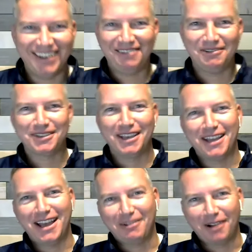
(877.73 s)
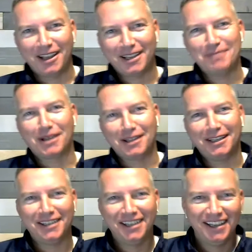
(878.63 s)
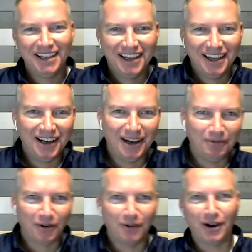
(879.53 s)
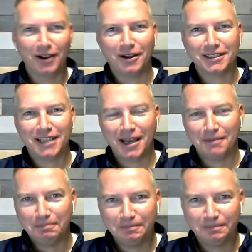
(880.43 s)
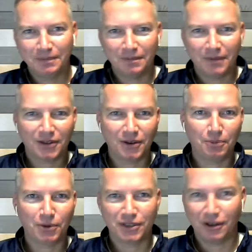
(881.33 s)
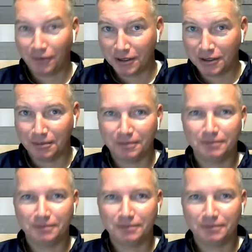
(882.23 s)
We'll say that, right? Keep it clean, for a very long time. So I appreciate your friendship.